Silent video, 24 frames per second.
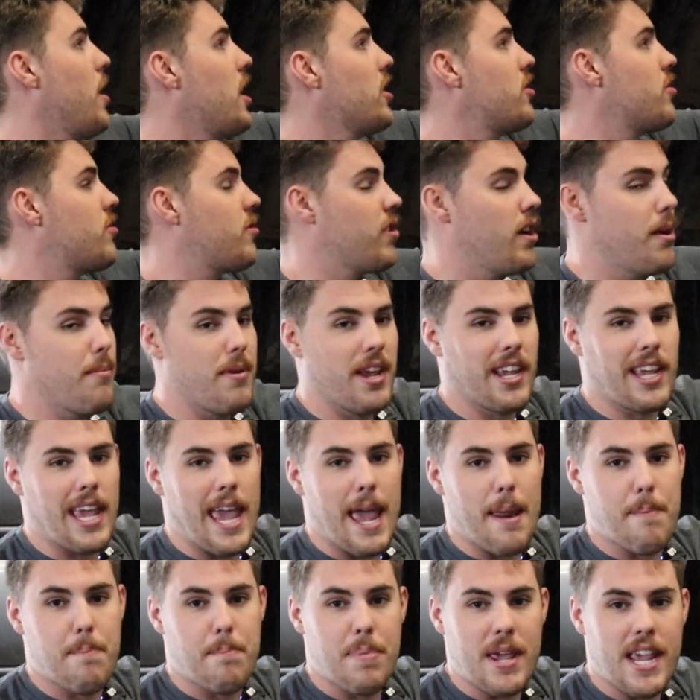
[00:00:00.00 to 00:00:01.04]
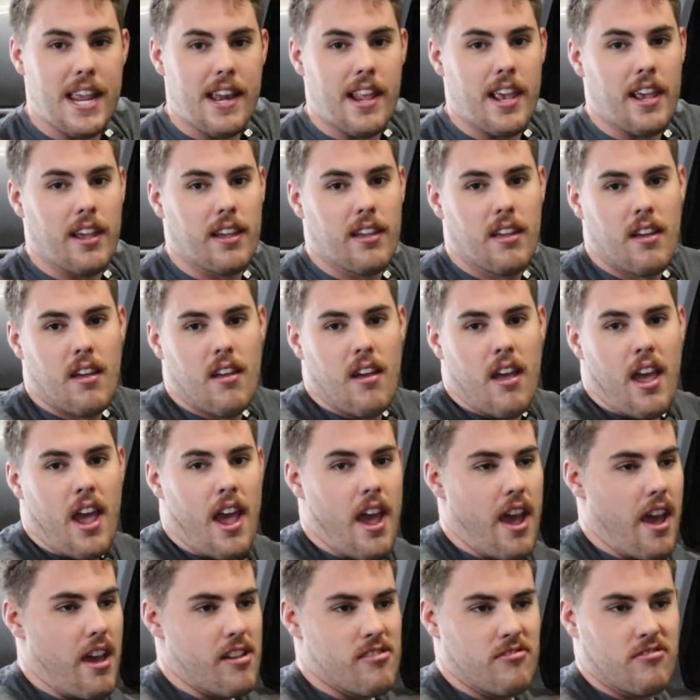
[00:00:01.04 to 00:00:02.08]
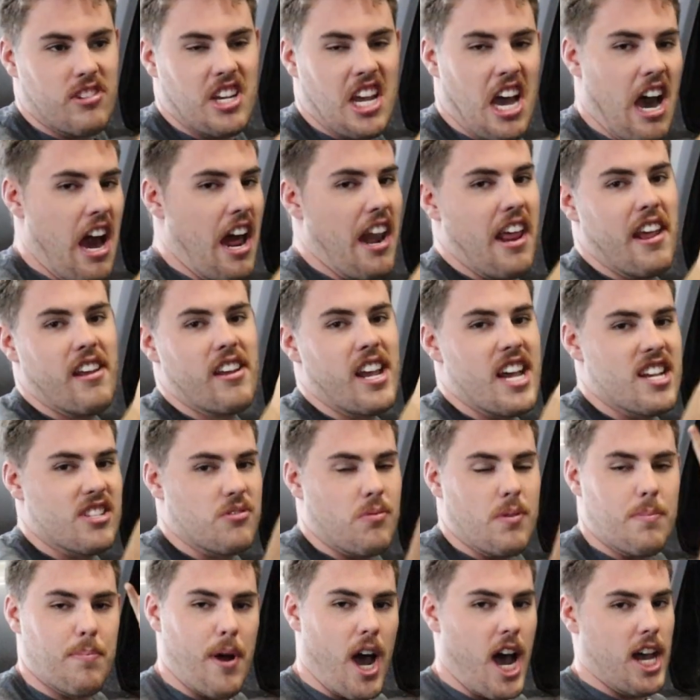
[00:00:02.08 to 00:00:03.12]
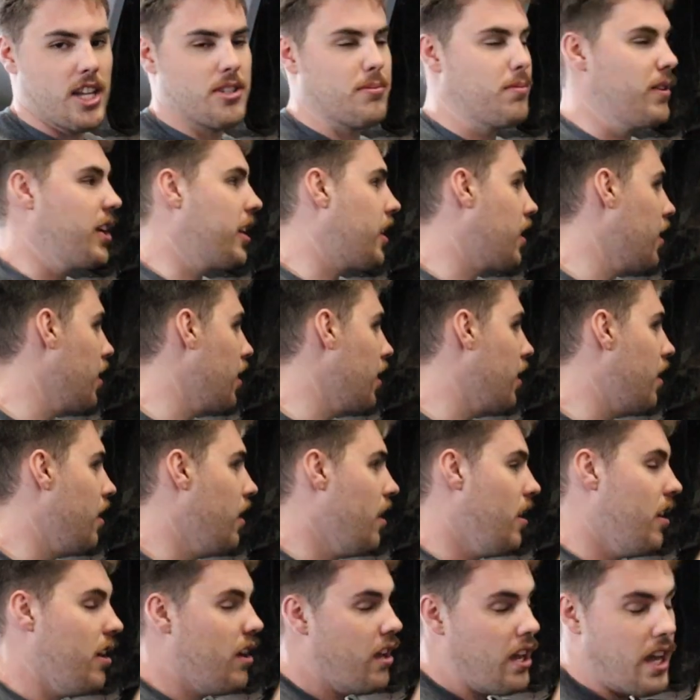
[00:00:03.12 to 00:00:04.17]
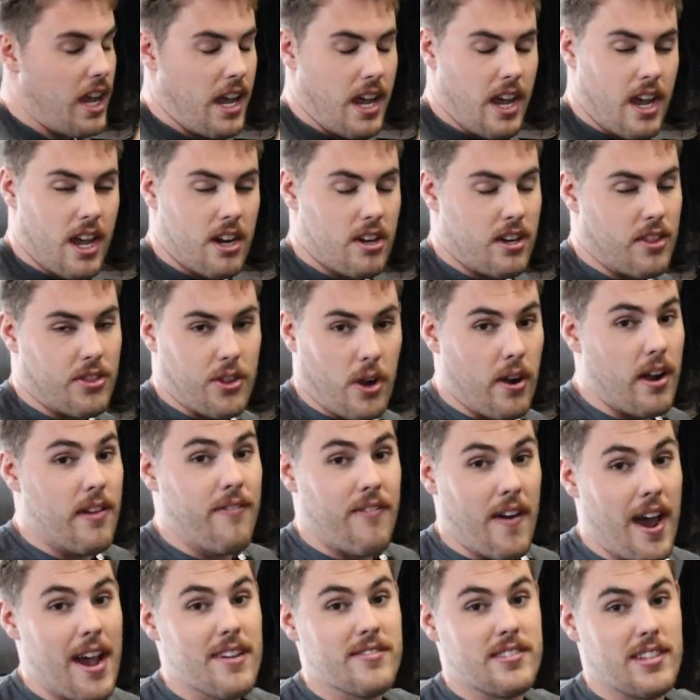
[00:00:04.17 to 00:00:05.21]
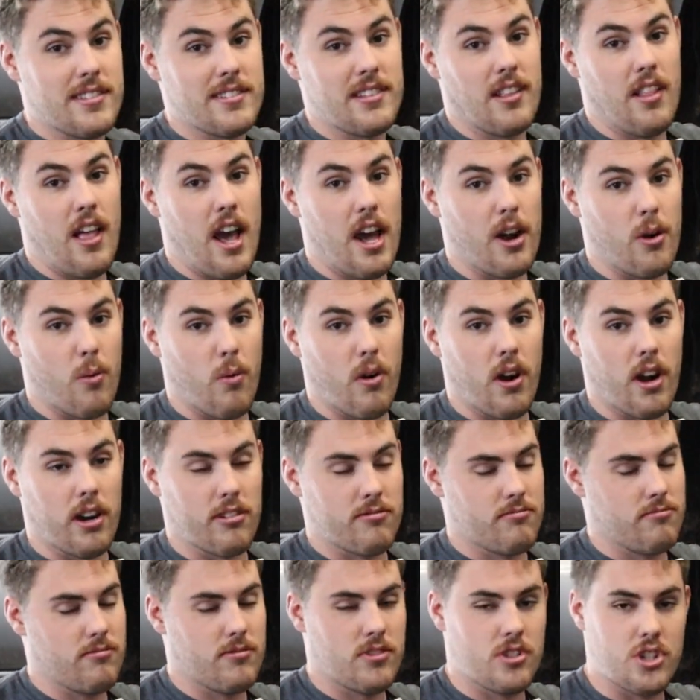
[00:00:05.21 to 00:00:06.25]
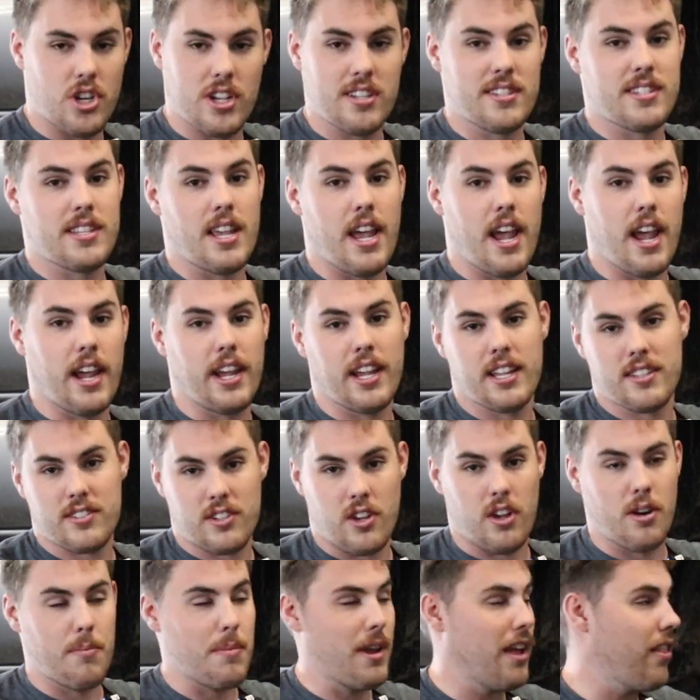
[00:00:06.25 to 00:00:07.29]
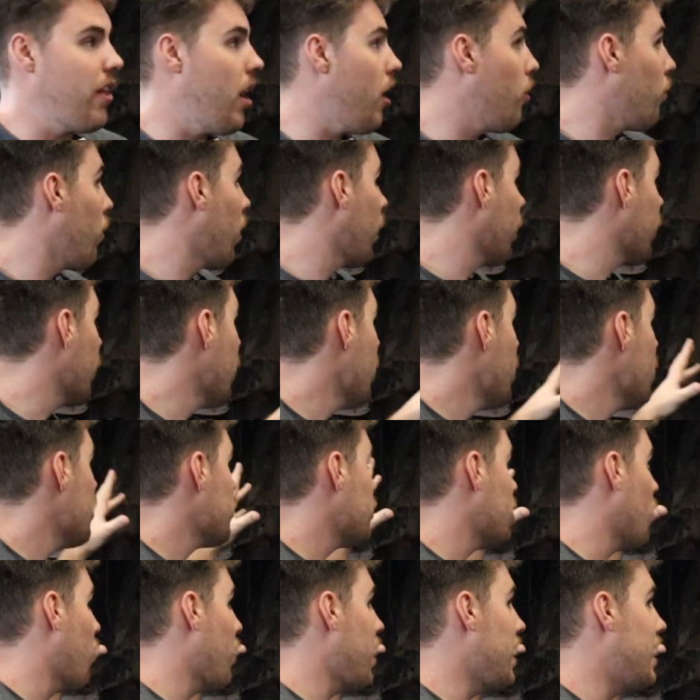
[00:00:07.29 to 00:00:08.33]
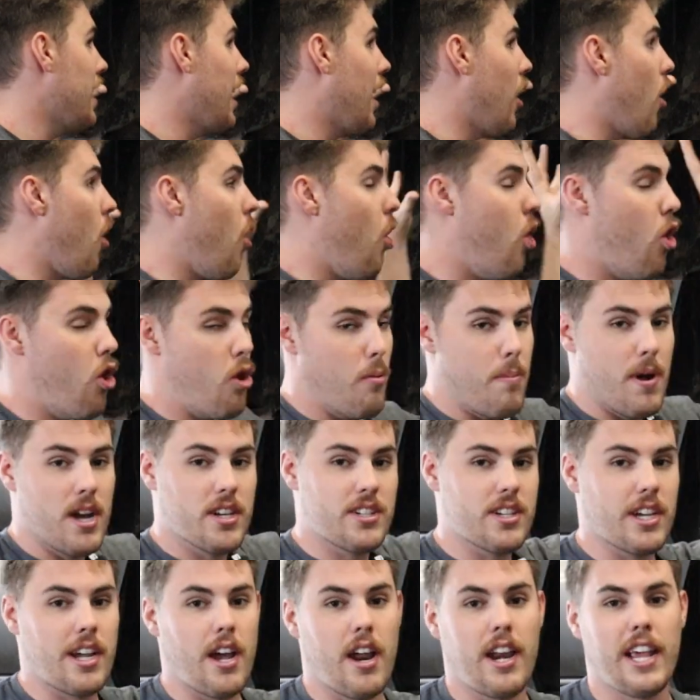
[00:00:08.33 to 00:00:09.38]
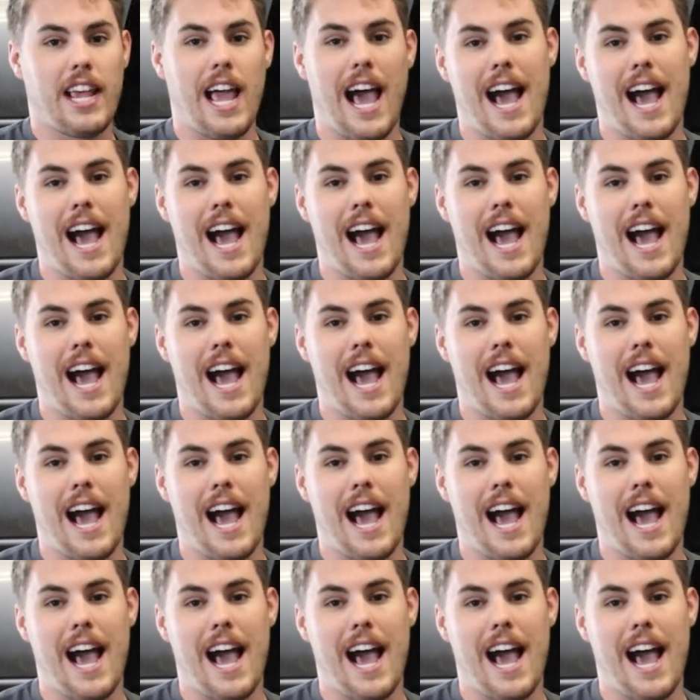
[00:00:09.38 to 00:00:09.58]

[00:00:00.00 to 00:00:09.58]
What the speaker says: much trimming and beating and cutting as we possibly could. 35s is a lot of work. Just saying, it's going to be a lot of work. So we did a whole bunch of cutting.